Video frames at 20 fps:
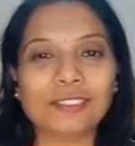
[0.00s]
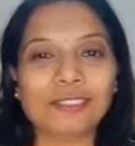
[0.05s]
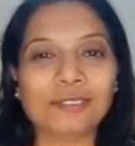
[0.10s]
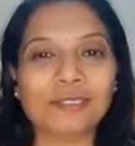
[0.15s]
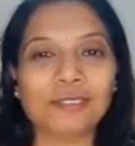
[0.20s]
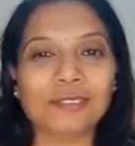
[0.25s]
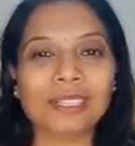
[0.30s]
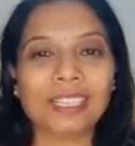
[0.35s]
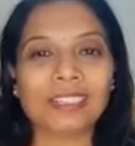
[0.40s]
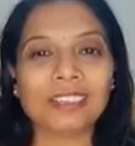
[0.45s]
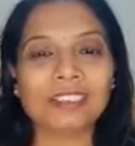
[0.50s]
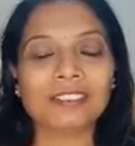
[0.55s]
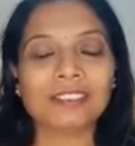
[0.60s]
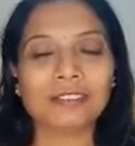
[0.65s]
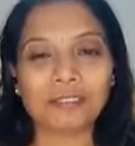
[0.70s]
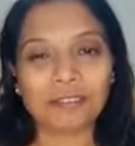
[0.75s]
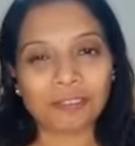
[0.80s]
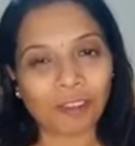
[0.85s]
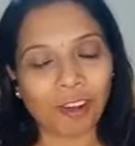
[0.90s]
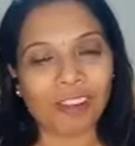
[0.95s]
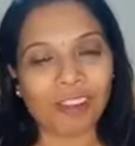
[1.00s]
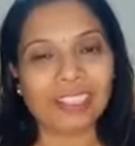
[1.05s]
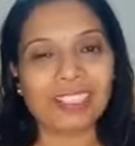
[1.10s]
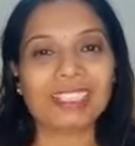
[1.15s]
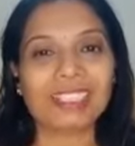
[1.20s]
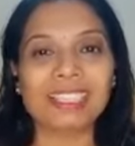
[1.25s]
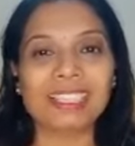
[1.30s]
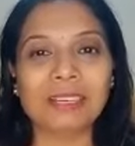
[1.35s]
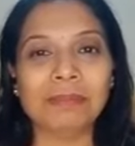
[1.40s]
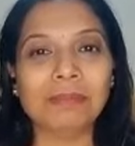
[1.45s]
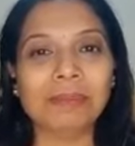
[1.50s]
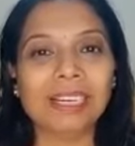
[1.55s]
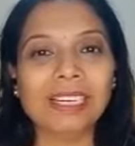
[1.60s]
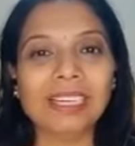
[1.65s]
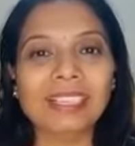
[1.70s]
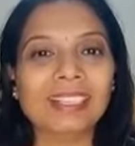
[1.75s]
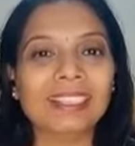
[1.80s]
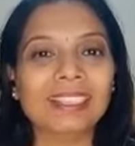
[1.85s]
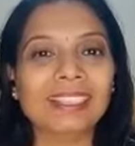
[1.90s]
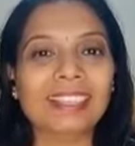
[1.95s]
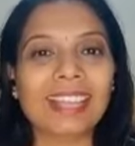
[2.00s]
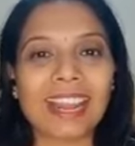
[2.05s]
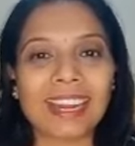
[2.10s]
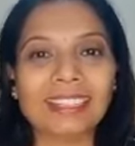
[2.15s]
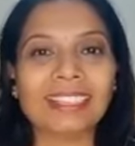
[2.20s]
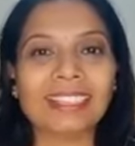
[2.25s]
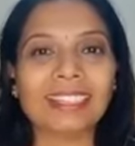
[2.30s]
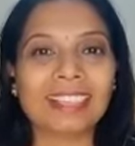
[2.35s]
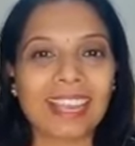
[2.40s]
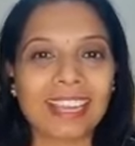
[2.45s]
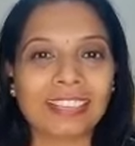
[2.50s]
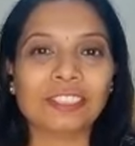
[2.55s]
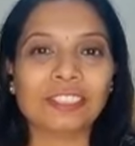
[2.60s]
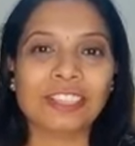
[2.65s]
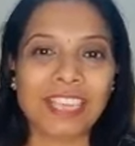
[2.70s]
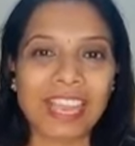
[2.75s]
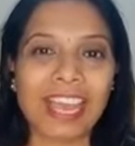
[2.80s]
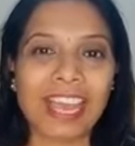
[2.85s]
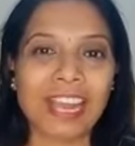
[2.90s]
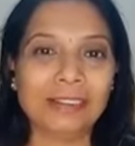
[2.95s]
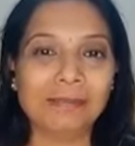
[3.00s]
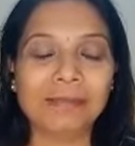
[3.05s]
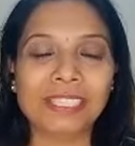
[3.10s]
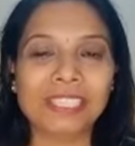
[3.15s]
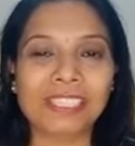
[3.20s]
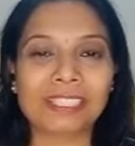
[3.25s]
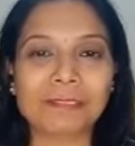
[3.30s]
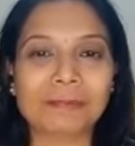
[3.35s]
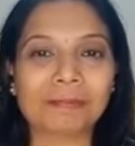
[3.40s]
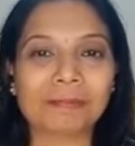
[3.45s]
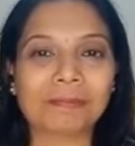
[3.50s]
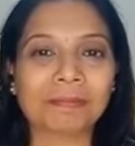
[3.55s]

to fall asleep. That actually helps.